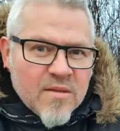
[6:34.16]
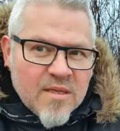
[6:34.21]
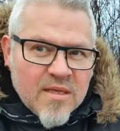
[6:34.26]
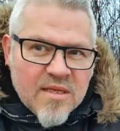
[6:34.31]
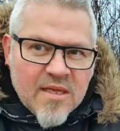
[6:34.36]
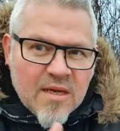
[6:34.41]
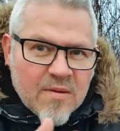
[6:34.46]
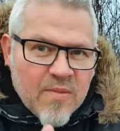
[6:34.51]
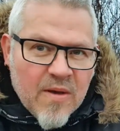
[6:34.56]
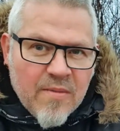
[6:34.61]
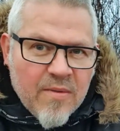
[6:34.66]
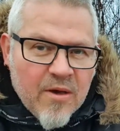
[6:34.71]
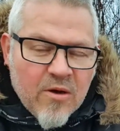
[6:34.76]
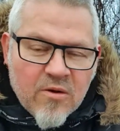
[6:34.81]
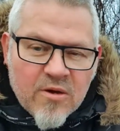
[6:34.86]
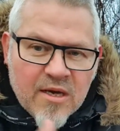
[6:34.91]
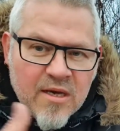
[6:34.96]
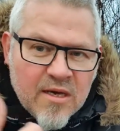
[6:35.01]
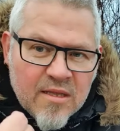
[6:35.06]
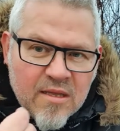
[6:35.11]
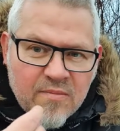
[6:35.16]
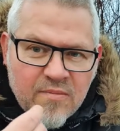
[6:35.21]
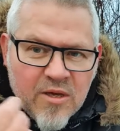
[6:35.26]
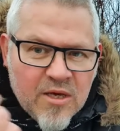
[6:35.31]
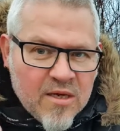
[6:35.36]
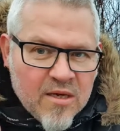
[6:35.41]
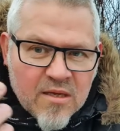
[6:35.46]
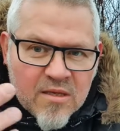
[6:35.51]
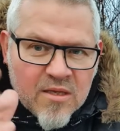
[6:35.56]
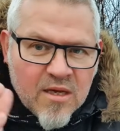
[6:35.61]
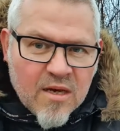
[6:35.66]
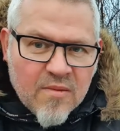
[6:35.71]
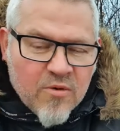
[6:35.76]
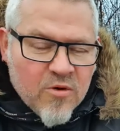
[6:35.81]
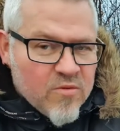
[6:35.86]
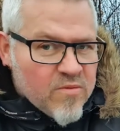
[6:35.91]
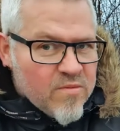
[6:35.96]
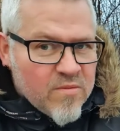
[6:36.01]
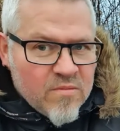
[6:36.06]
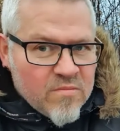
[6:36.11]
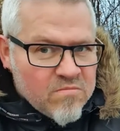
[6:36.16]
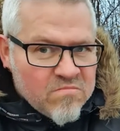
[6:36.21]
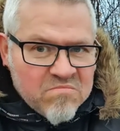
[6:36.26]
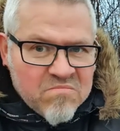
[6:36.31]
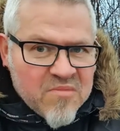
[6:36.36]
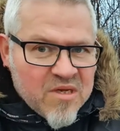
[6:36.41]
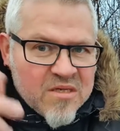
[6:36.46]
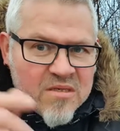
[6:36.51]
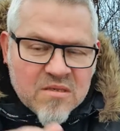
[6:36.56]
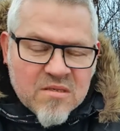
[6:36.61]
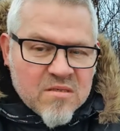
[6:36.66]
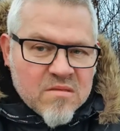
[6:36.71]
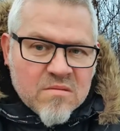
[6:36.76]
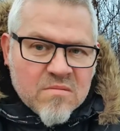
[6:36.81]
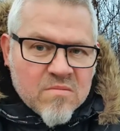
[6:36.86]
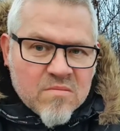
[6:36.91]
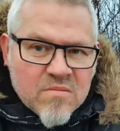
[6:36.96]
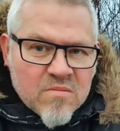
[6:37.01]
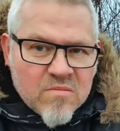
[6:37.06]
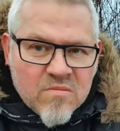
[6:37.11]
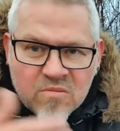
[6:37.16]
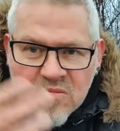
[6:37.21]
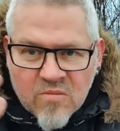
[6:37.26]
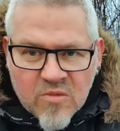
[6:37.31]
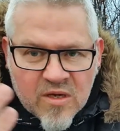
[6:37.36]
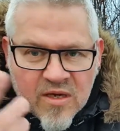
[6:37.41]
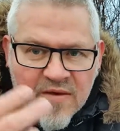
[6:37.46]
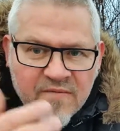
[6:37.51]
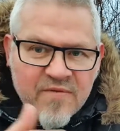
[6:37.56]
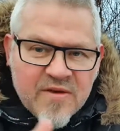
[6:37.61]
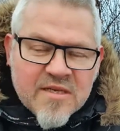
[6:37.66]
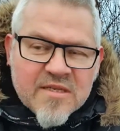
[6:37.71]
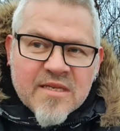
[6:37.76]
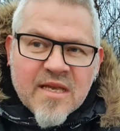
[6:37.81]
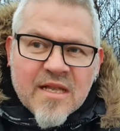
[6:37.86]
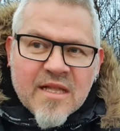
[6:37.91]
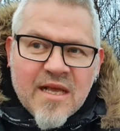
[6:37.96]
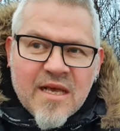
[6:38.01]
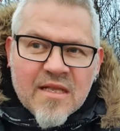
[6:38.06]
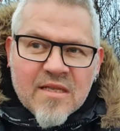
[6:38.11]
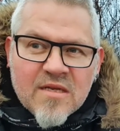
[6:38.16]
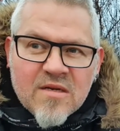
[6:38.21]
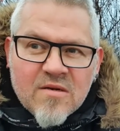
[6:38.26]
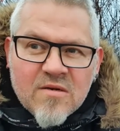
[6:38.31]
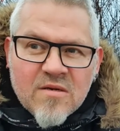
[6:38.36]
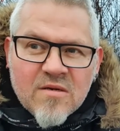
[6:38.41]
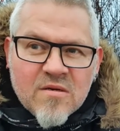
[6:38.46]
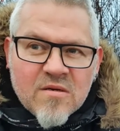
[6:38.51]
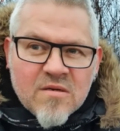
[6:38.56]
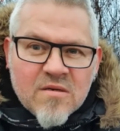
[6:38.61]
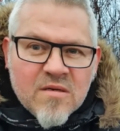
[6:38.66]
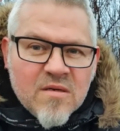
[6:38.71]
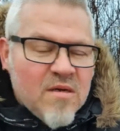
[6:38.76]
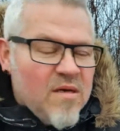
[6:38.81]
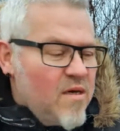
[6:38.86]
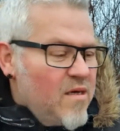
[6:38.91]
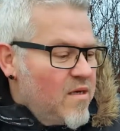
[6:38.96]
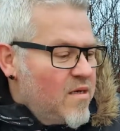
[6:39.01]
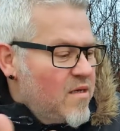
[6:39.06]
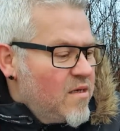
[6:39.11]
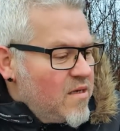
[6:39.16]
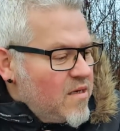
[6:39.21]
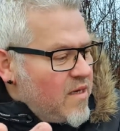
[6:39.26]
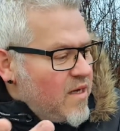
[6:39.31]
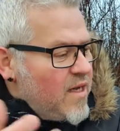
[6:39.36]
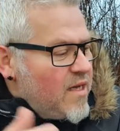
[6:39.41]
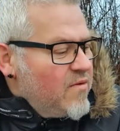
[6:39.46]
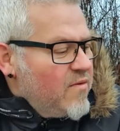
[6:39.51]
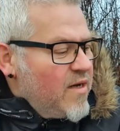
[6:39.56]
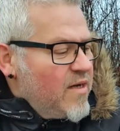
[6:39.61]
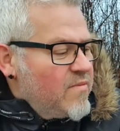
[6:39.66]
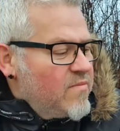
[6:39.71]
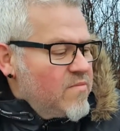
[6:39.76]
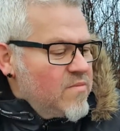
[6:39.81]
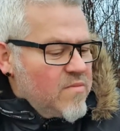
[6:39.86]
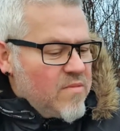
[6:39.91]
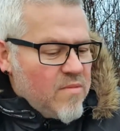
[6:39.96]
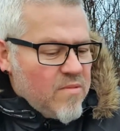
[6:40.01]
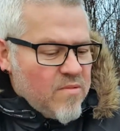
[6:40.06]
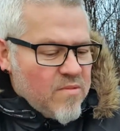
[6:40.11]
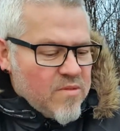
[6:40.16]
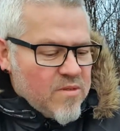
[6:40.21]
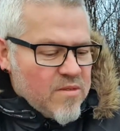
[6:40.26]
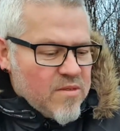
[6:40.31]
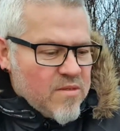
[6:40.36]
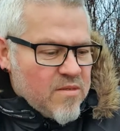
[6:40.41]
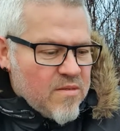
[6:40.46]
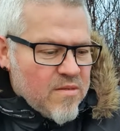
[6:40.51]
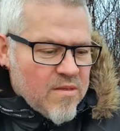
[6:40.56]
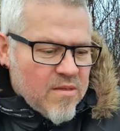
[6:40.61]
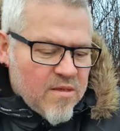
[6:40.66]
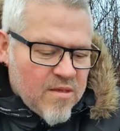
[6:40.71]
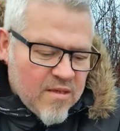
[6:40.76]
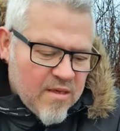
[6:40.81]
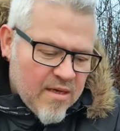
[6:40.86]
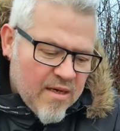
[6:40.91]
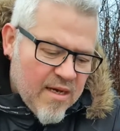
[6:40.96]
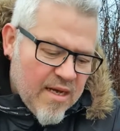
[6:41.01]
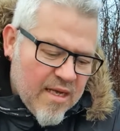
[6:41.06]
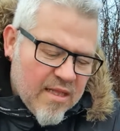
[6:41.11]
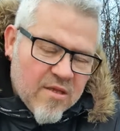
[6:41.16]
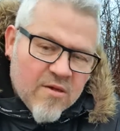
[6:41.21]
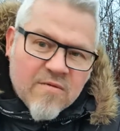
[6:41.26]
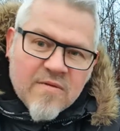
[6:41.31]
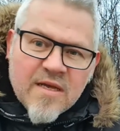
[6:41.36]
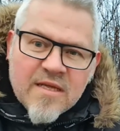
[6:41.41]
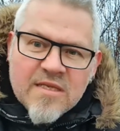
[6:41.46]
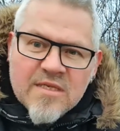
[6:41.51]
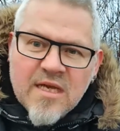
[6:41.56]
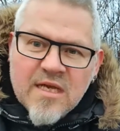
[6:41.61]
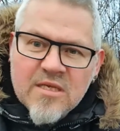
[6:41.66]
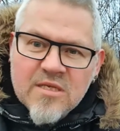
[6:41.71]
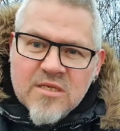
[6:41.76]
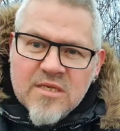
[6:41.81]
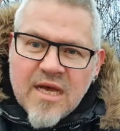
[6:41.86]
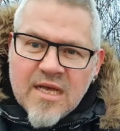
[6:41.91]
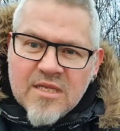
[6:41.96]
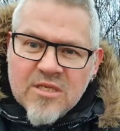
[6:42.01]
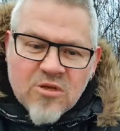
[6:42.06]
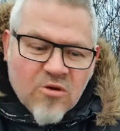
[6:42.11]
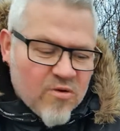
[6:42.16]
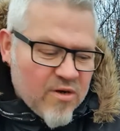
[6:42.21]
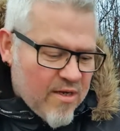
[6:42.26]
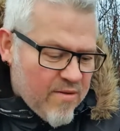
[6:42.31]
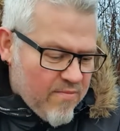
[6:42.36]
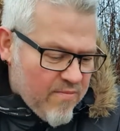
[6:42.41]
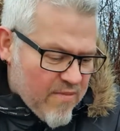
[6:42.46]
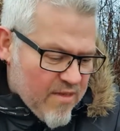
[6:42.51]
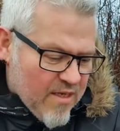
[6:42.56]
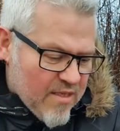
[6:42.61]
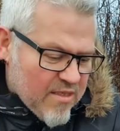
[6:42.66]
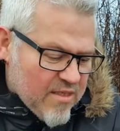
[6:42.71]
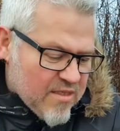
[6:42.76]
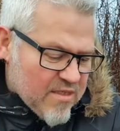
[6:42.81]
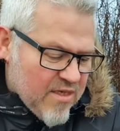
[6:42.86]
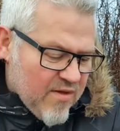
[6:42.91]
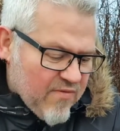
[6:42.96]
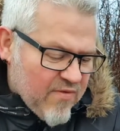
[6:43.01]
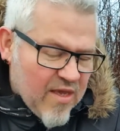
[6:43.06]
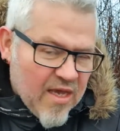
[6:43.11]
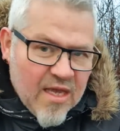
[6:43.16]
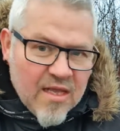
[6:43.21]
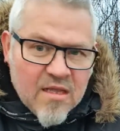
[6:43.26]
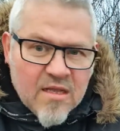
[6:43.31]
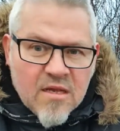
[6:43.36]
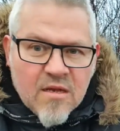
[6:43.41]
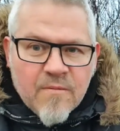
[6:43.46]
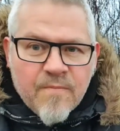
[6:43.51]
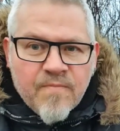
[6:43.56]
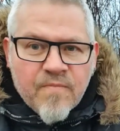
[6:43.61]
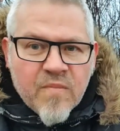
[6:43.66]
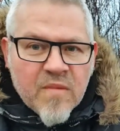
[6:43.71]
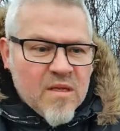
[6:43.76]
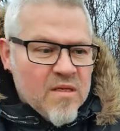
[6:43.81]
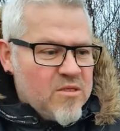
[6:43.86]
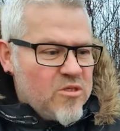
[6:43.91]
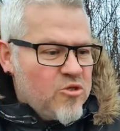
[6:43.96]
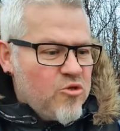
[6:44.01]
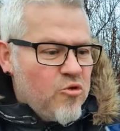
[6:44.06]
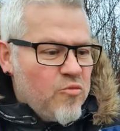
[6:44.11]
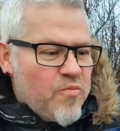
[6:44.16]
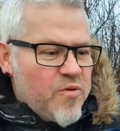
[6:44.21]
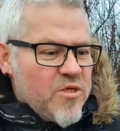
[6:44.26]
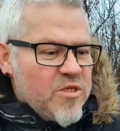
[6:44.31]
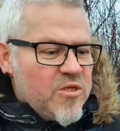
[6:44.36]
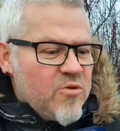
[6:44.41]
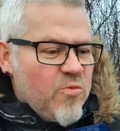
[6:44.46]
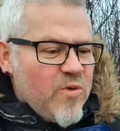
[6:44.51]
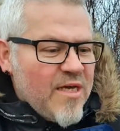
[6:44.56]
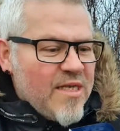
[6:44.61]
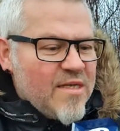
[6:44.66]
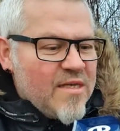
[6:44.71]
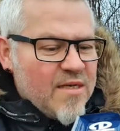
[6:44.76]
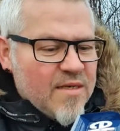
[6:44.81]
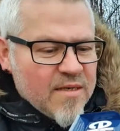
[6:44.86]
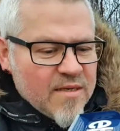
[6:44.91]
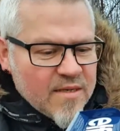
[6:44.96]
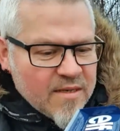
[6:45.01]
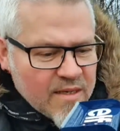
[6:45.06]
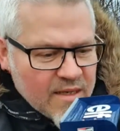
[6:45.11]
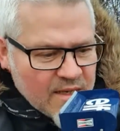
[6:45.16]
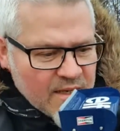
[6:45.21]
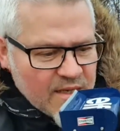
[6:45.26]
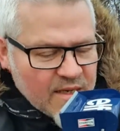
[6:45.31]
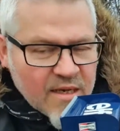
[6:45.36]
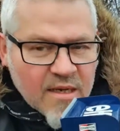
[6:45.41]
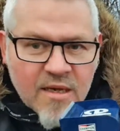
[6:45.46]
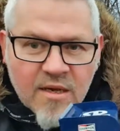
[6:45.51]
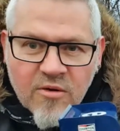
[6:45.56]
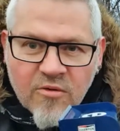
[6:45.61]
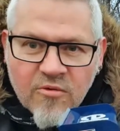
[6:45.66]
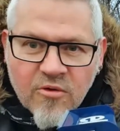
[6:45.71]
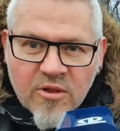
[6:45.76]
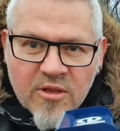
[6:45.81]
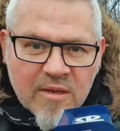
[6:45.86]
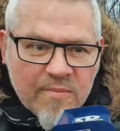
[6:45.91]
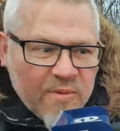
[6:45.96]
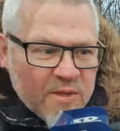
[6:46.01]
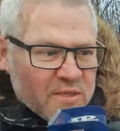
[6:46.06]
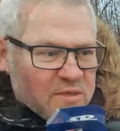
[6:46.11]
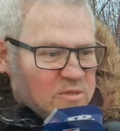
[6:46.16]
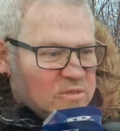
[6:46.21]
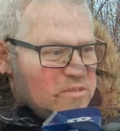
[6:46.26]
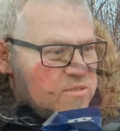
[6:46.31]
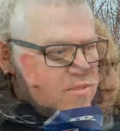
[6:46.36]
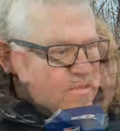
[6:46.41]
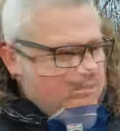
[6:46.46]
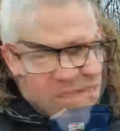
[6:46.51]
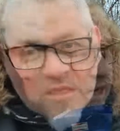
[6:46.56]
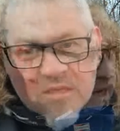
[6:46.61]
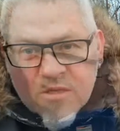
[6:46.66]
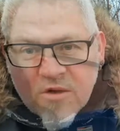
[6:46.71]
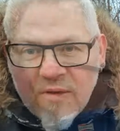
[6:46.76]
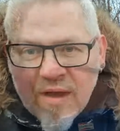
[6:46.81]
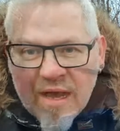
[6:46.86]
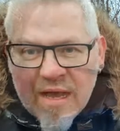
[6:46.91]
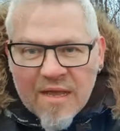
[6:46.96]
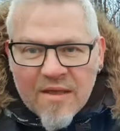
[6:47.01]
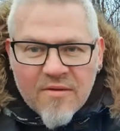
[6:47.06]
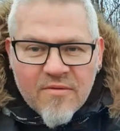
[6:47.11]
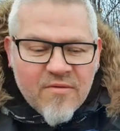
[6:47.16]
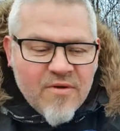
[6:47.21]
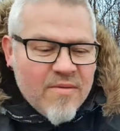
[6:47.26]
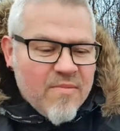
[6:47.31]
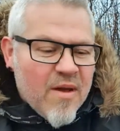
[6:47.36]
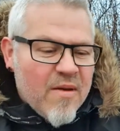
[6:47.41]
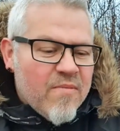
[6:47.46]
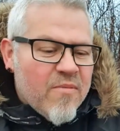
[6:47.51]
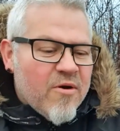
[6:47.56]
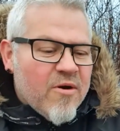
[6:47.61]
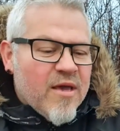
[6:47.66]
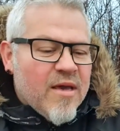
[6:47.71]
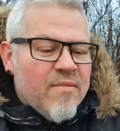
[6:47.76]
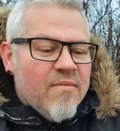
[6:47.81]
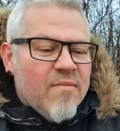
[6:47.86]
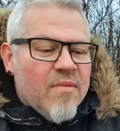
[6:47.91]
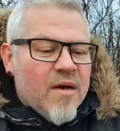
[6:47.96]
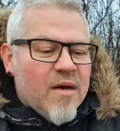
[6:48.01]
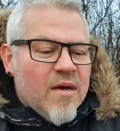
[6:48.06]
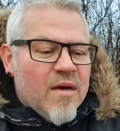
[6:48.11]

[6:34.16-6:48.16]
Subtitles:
think maybe, okay, the big thigh bone, that's, we can fix that later. Anyway, end of that sad story. 1978, the super Swede Ronnie Pettersson died. So I remember him